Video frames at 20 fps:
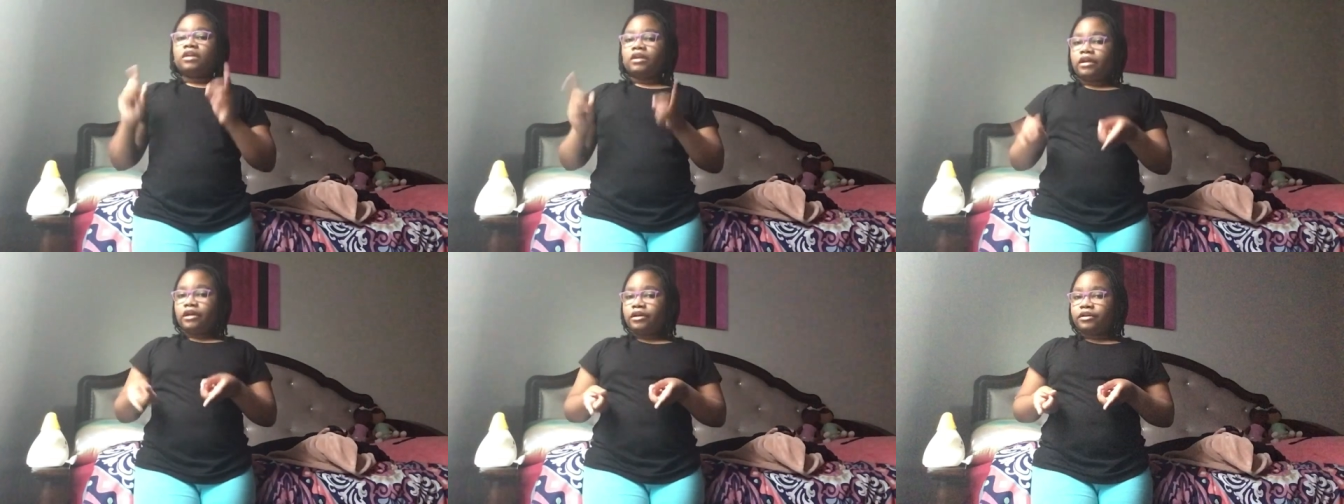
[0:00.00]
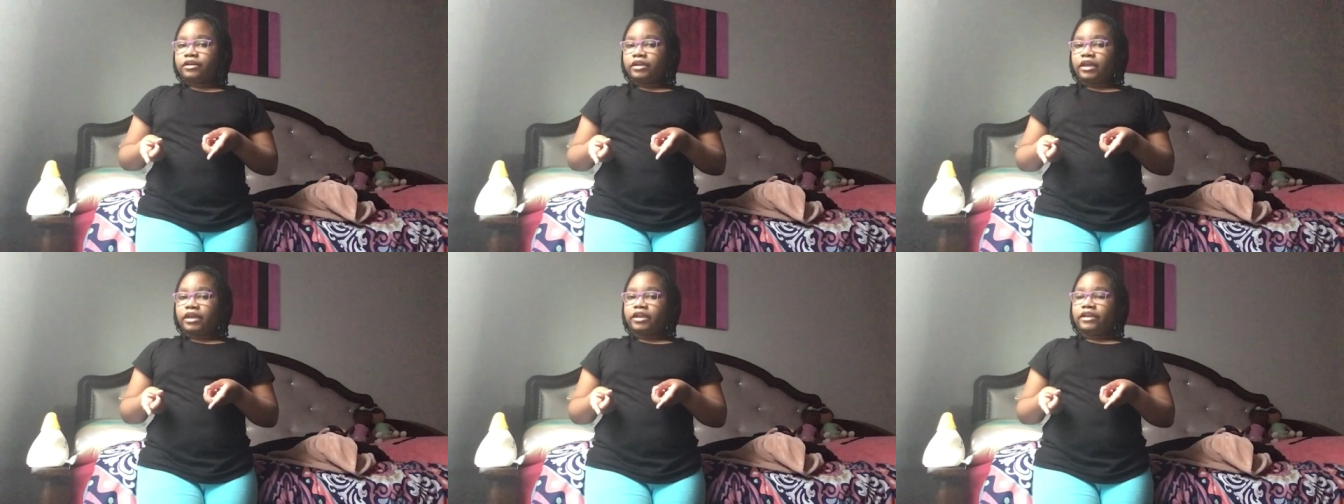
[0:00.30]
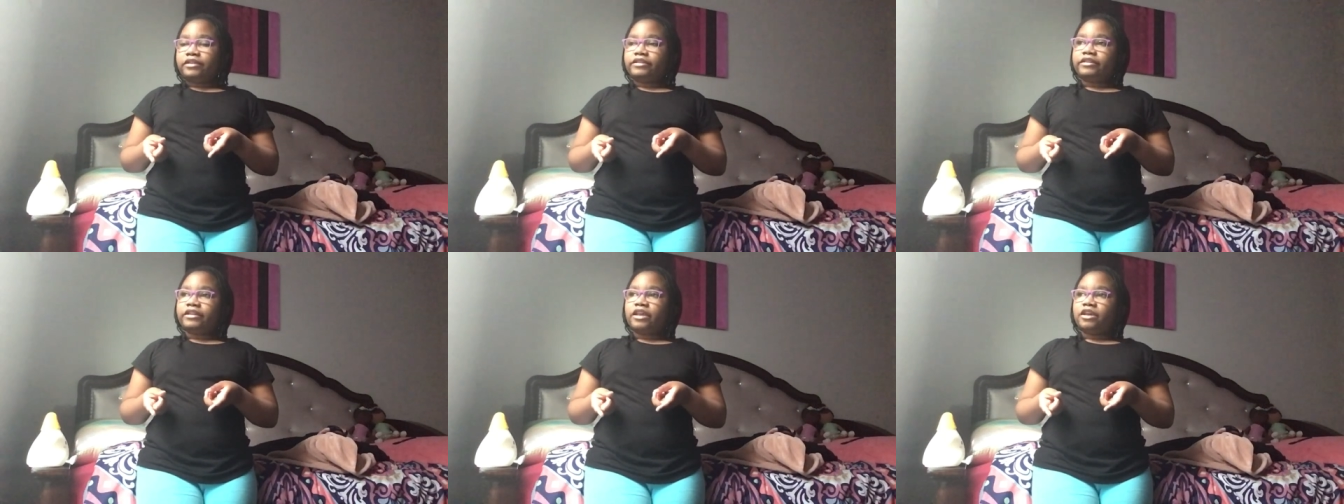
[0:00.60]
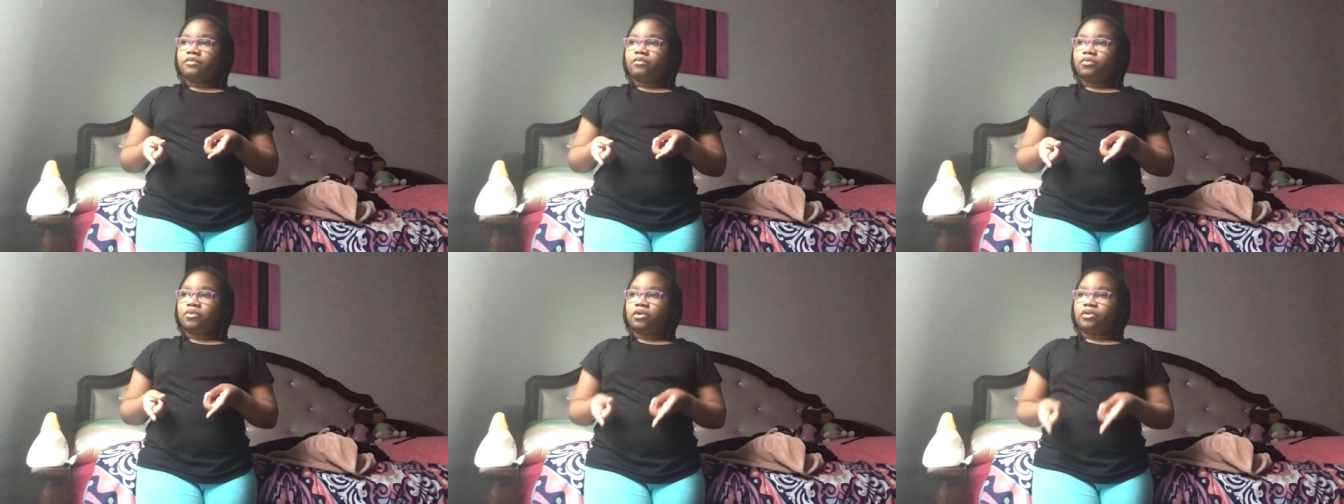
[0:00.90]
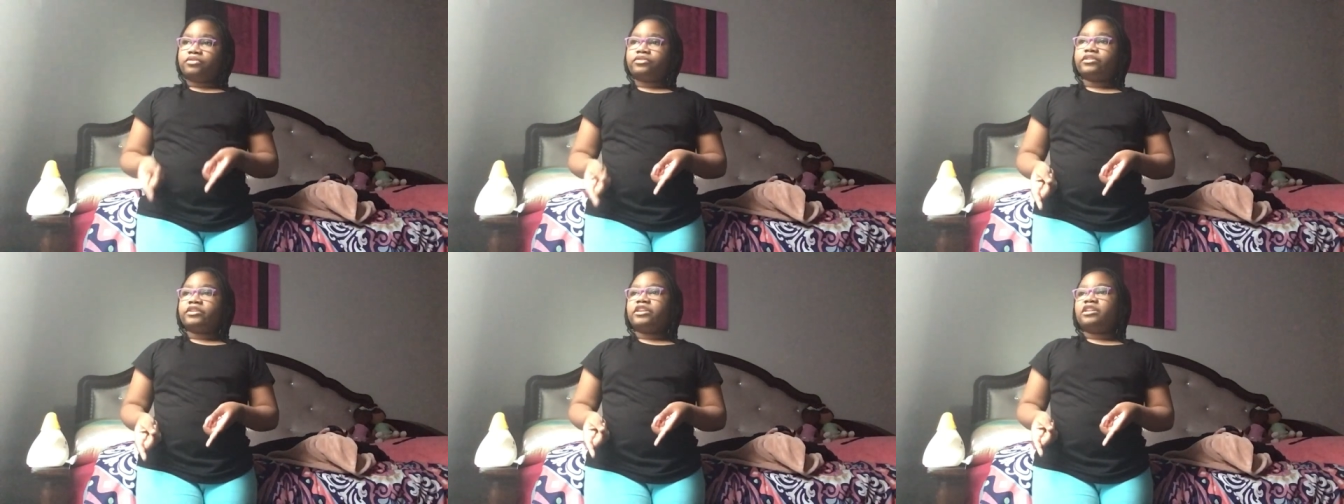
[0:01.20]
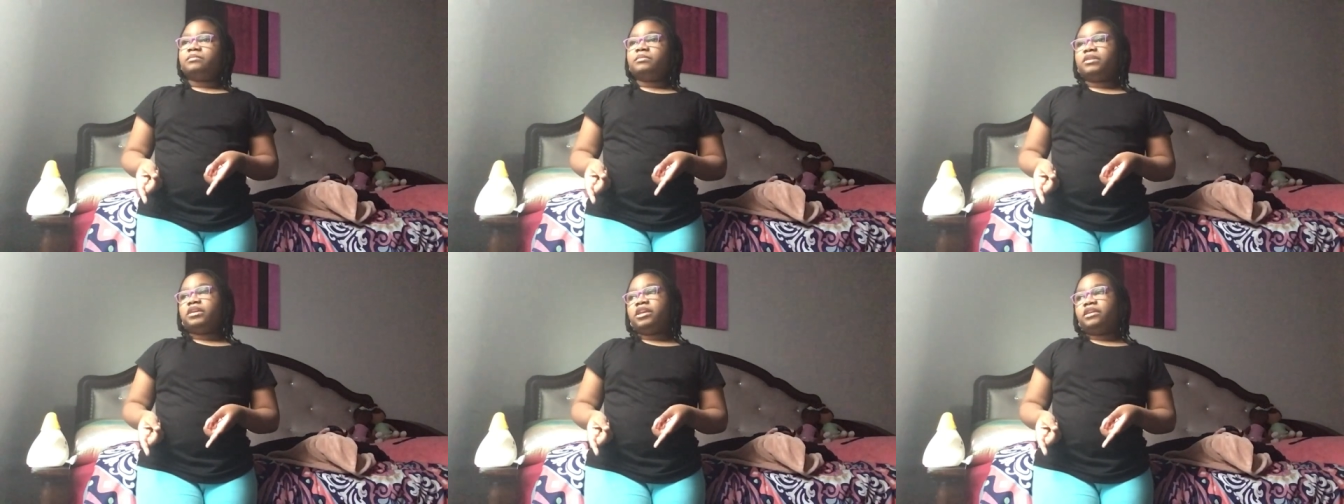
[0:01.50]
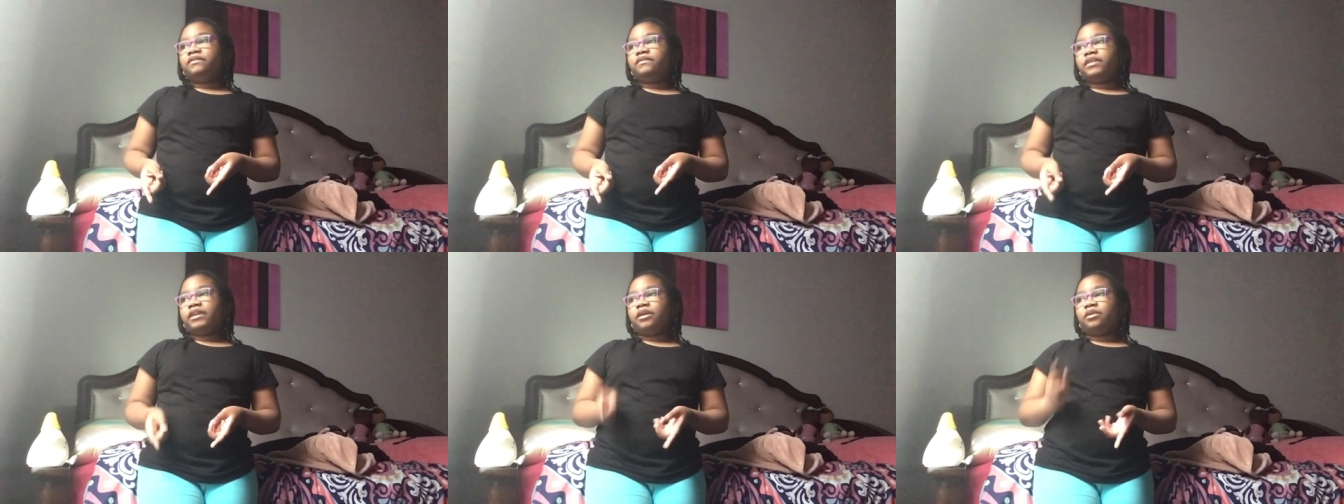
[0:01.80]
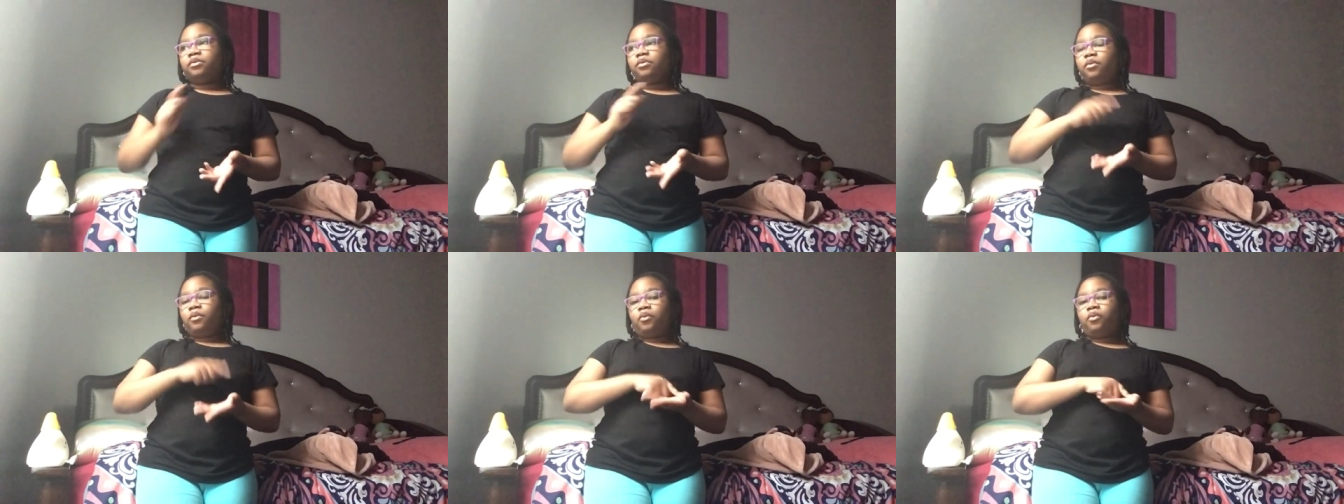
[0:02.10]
Okay, and then we're also going to be giving out